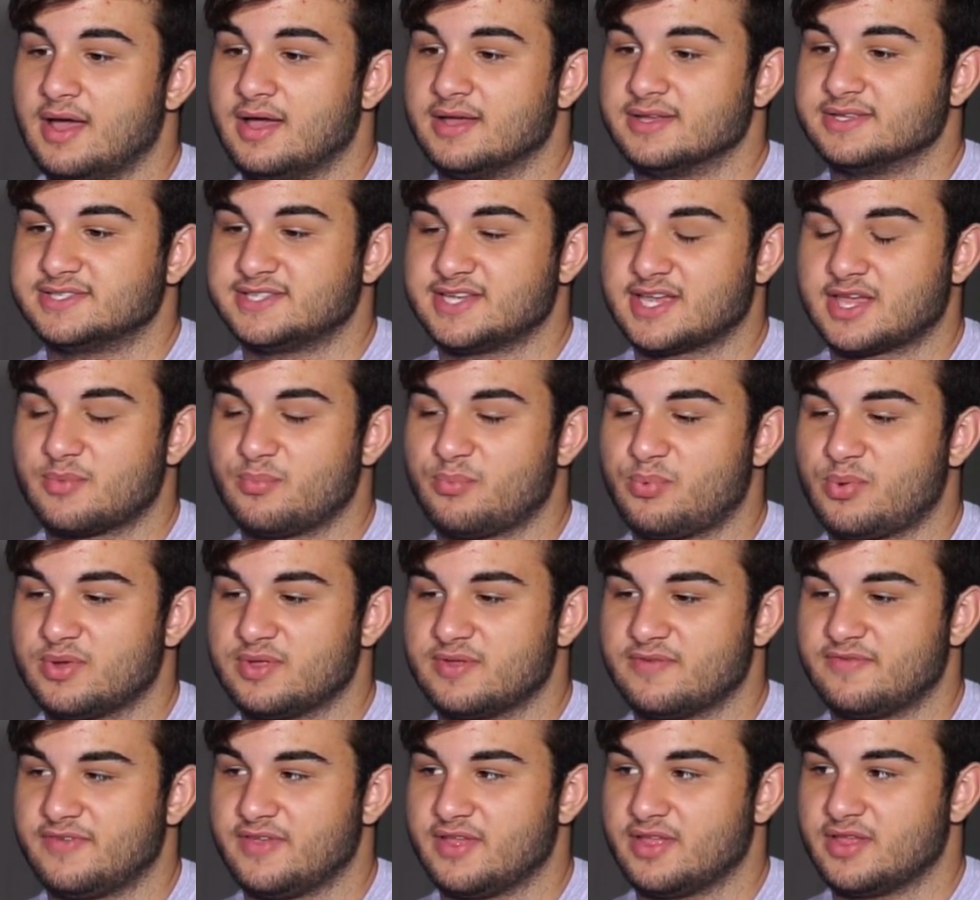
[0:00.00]
Second point
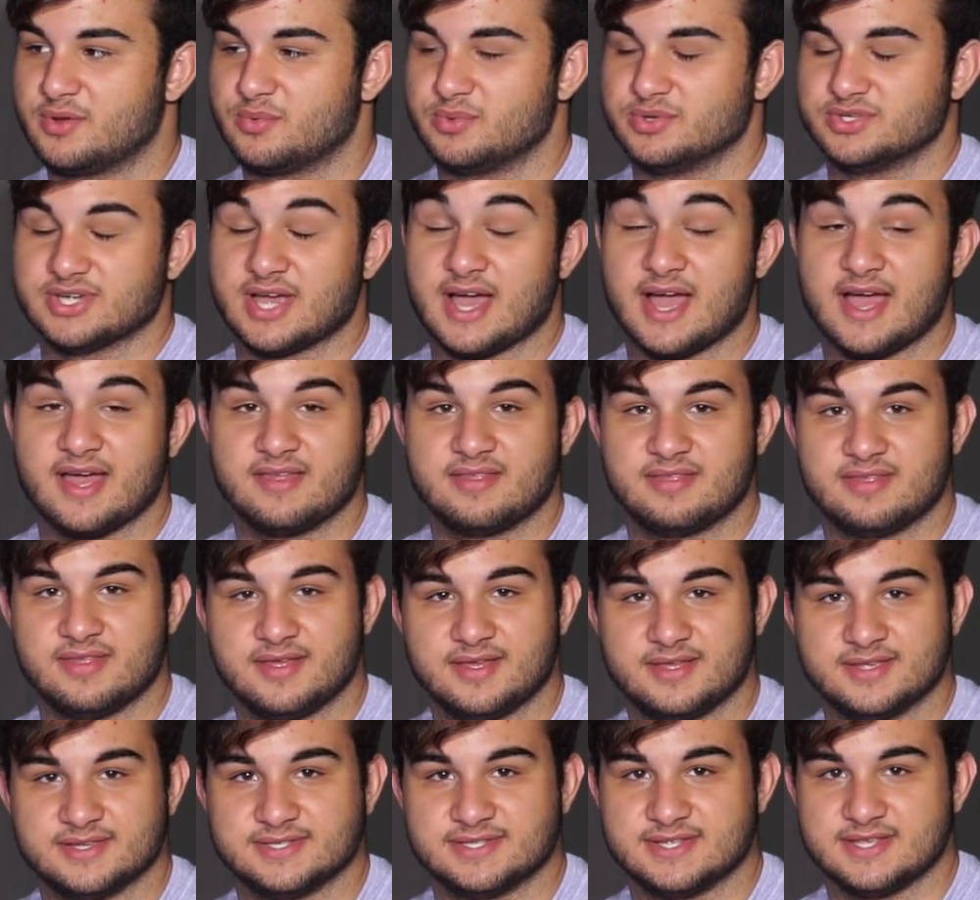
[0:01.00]
of failure, which I
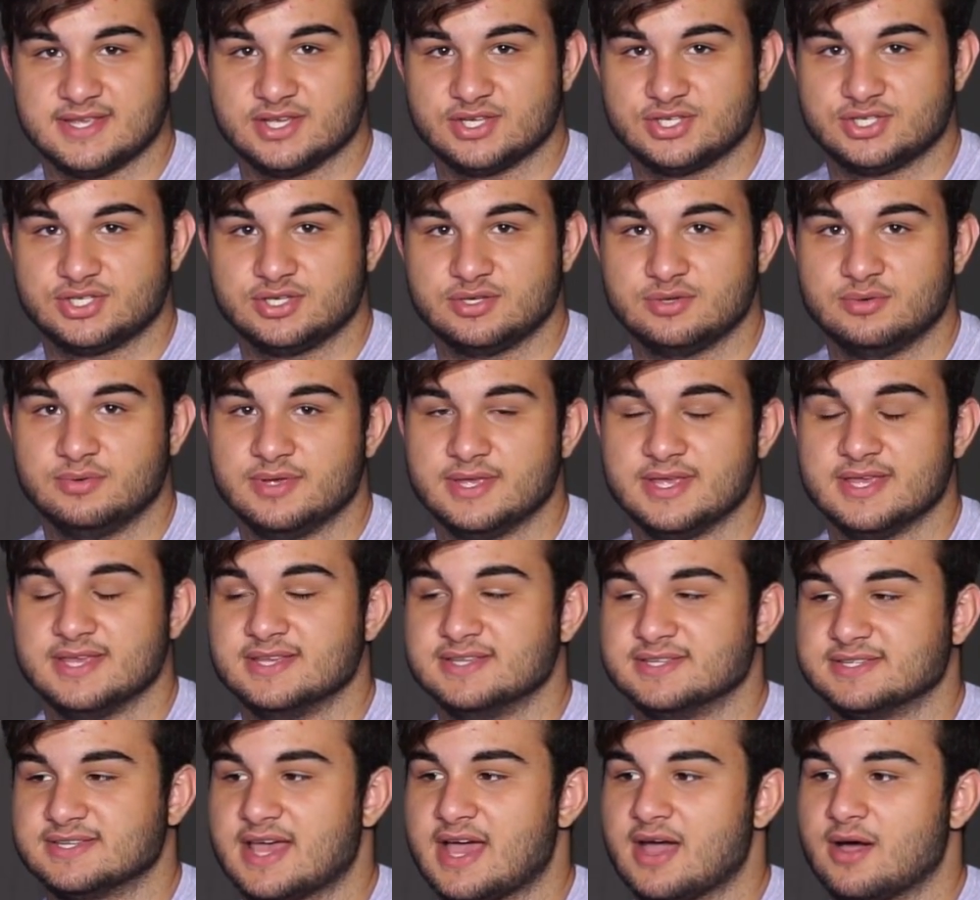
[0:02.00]
think is the issue,
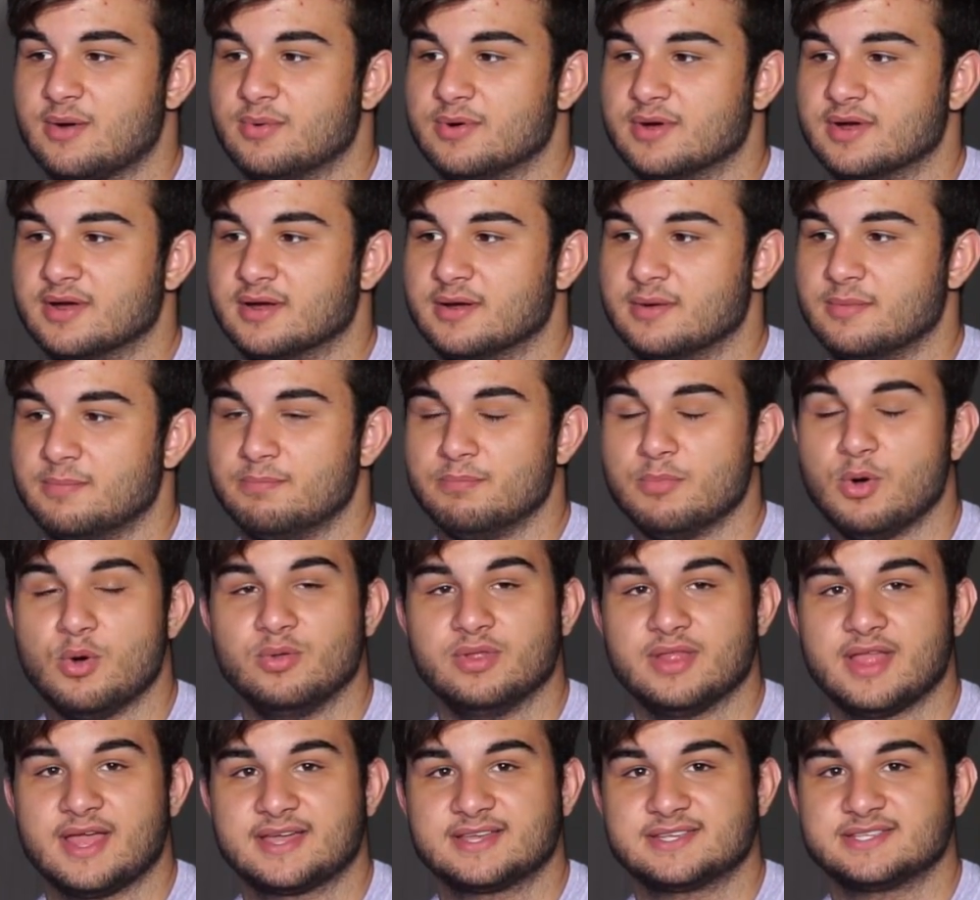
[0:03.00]
is our
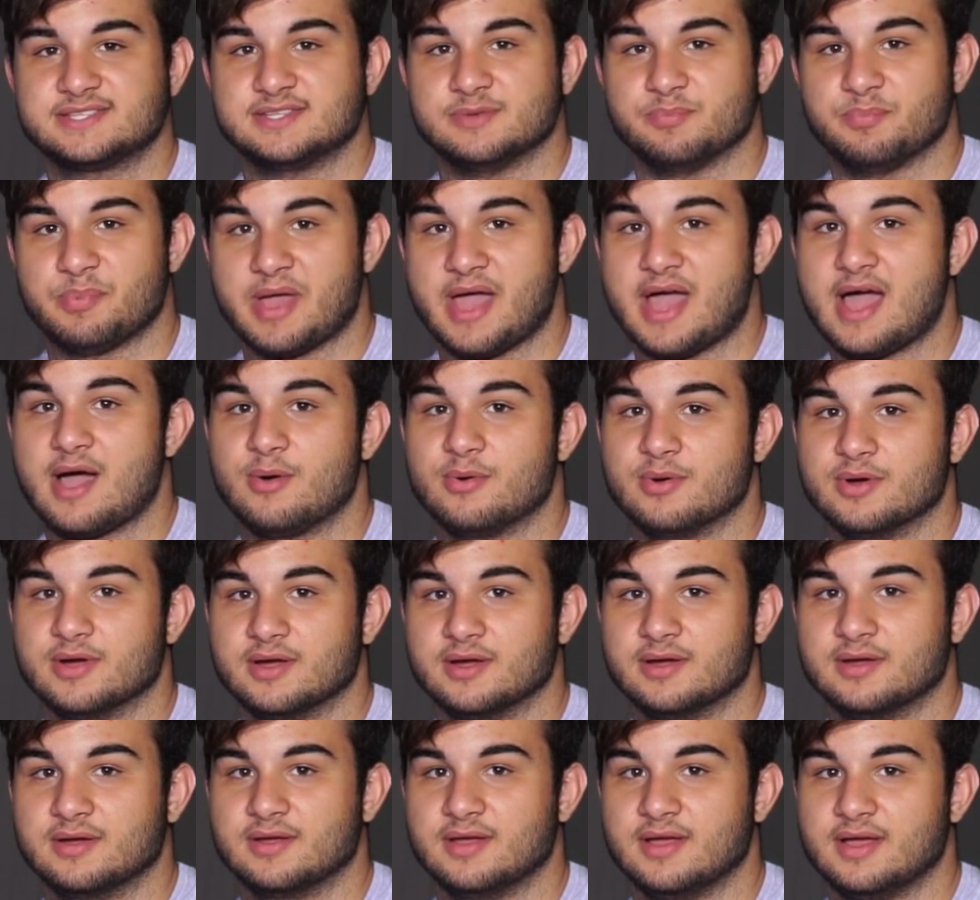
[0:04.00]
Molex to
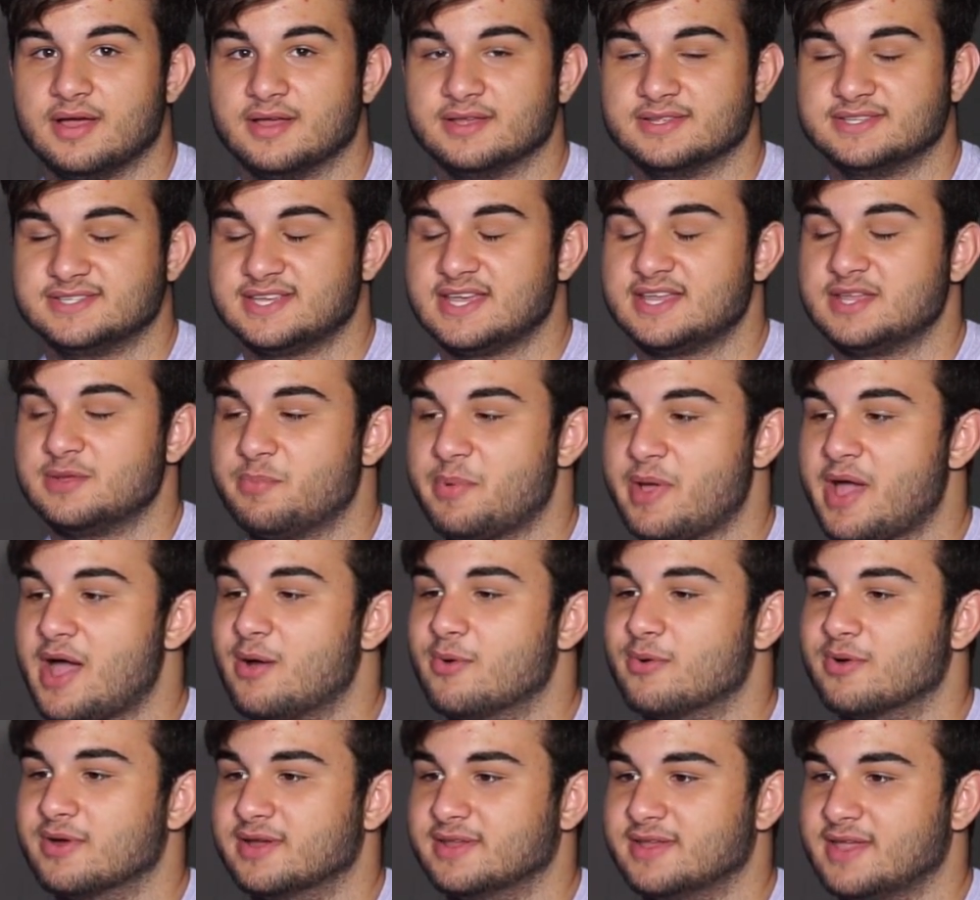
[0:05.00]
power, SATA
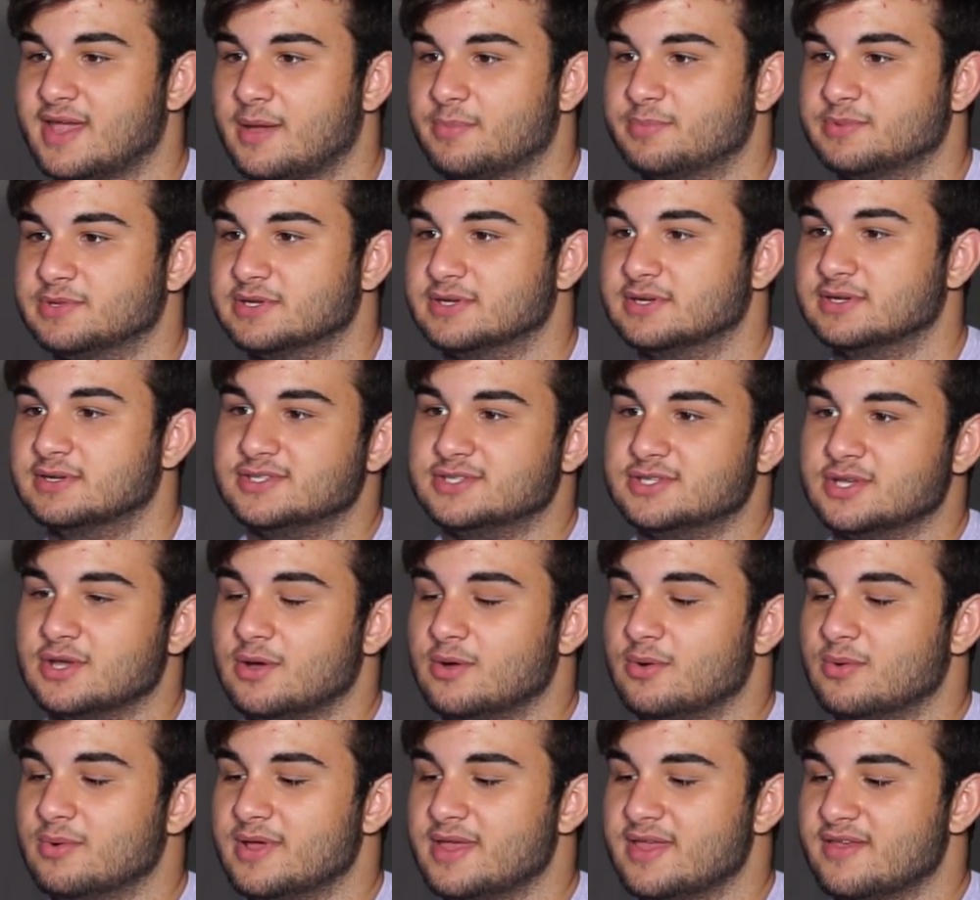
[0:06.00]
power adapter.
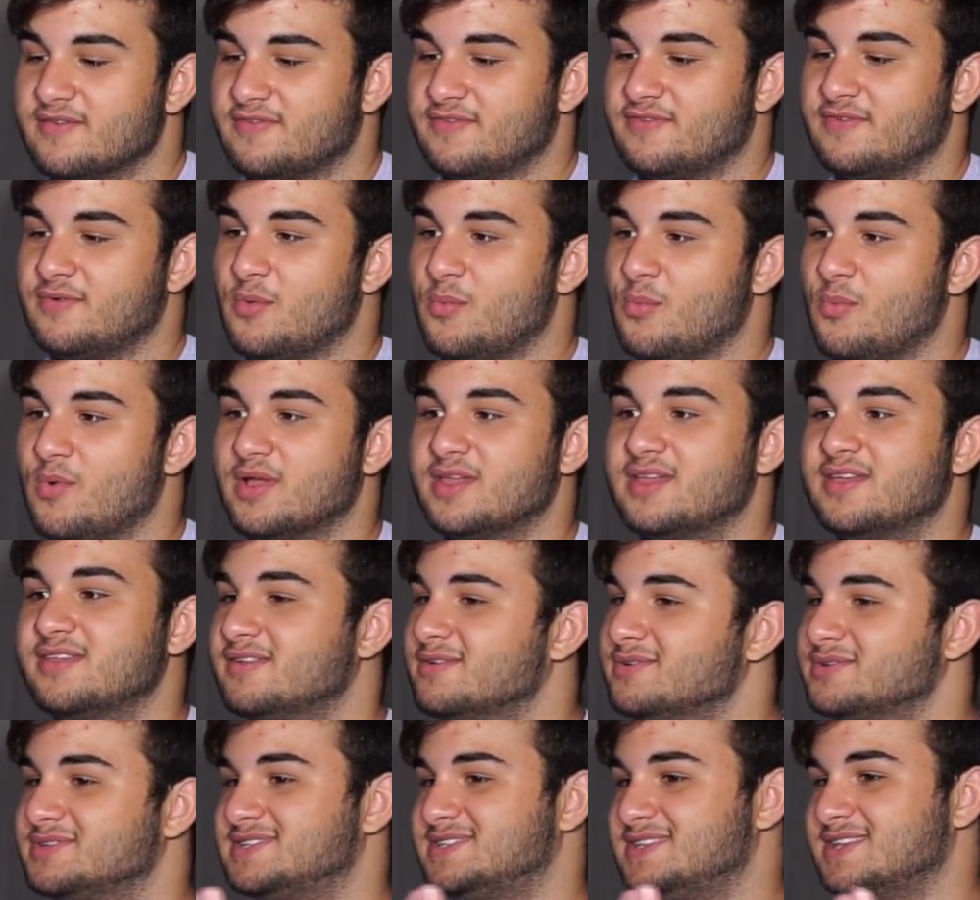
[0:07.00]
So if one of
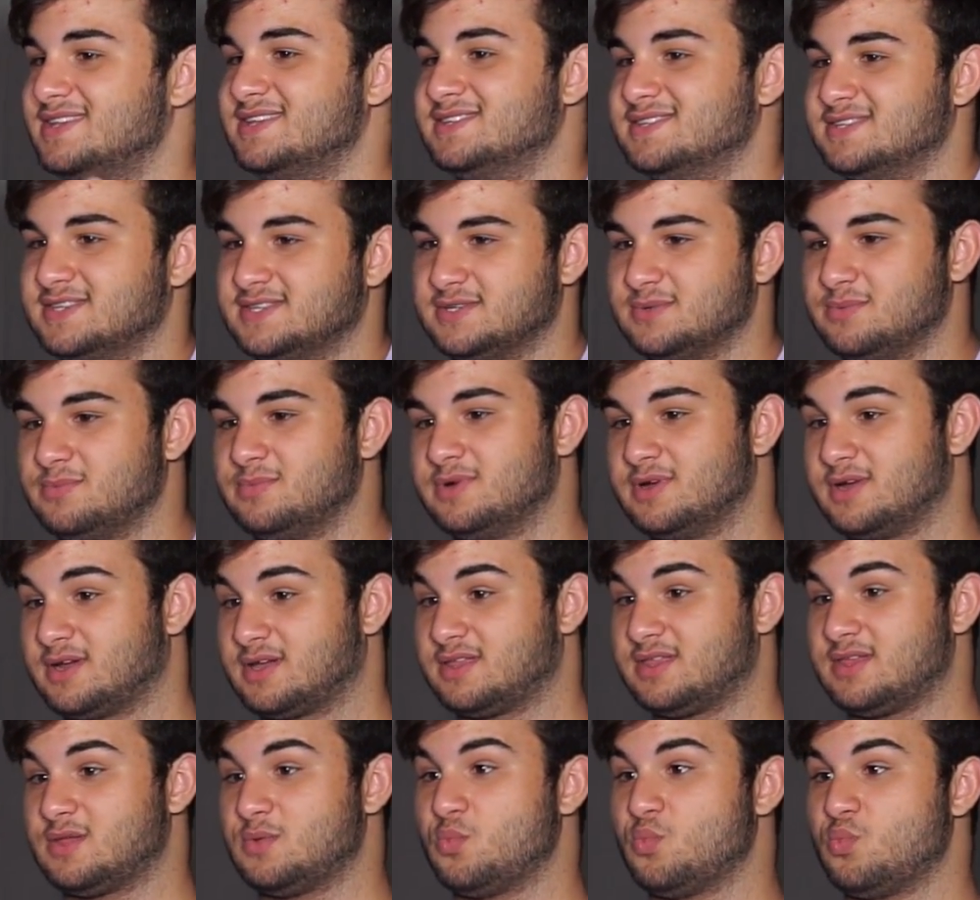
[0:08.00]
those things doesn't work,
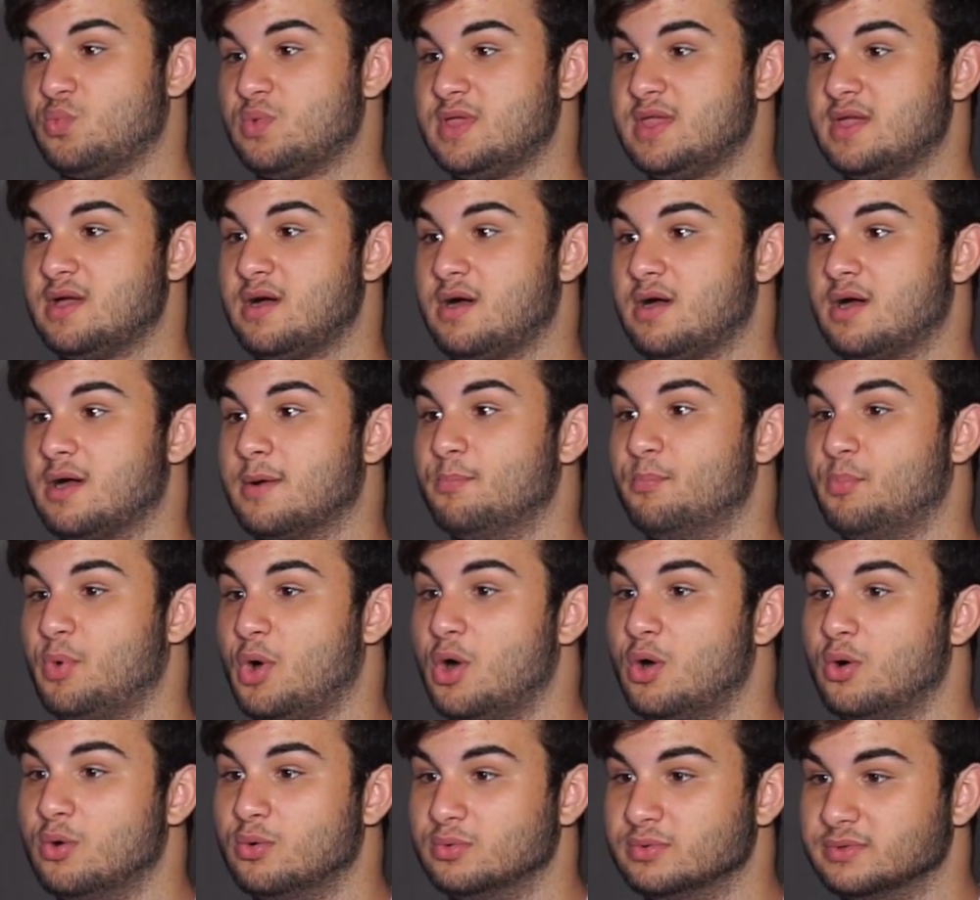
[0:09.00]
then we are
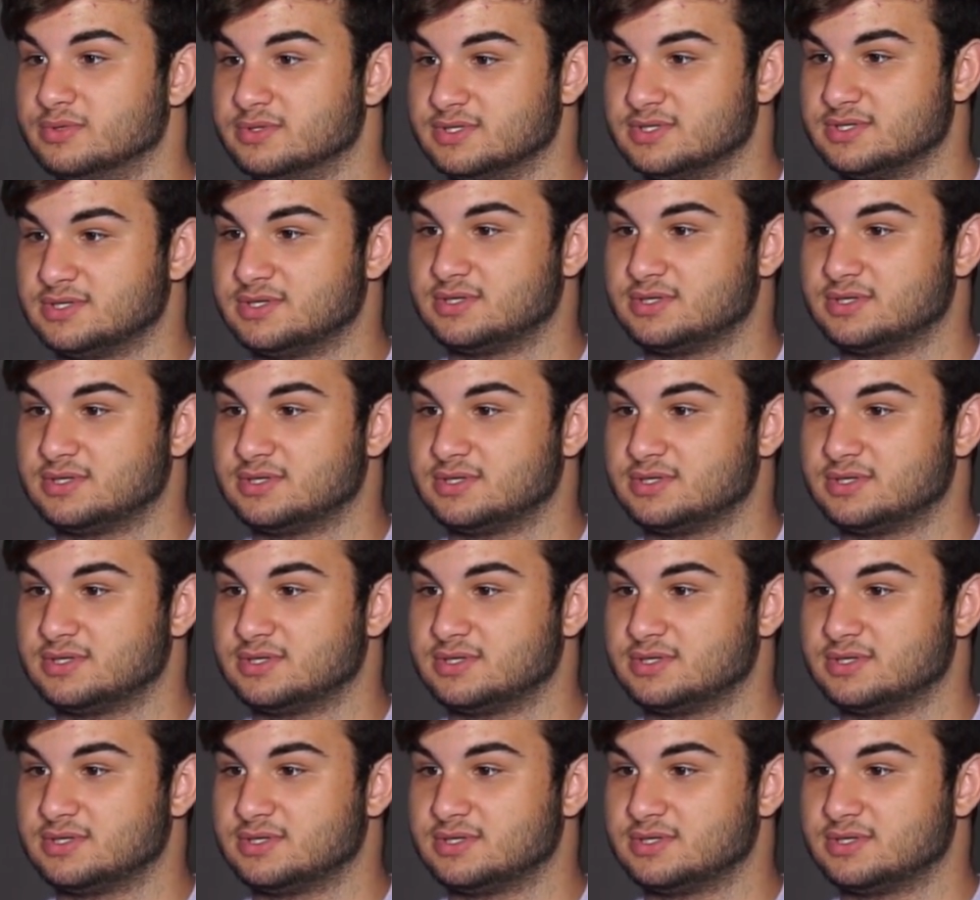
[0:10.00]
boned.